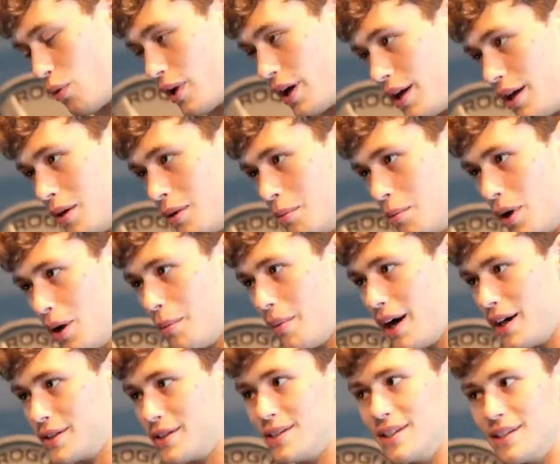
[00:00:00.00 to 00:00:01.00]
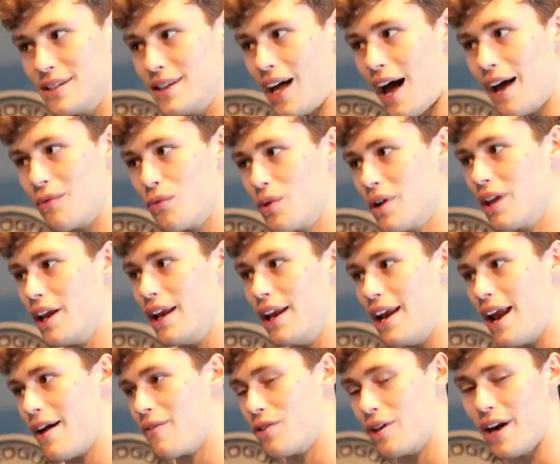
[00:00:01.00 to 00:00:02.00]
point, but my I really
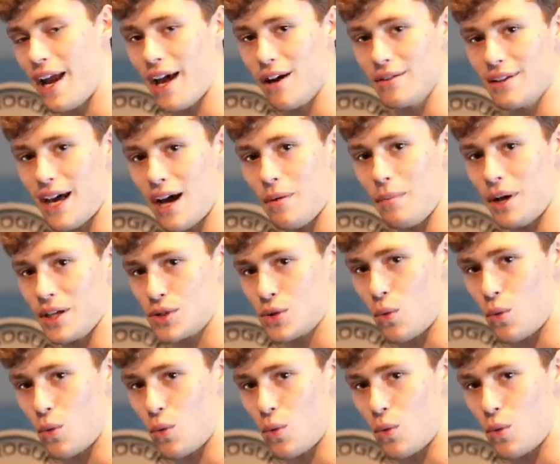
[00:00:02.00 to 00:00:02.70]
never nail down my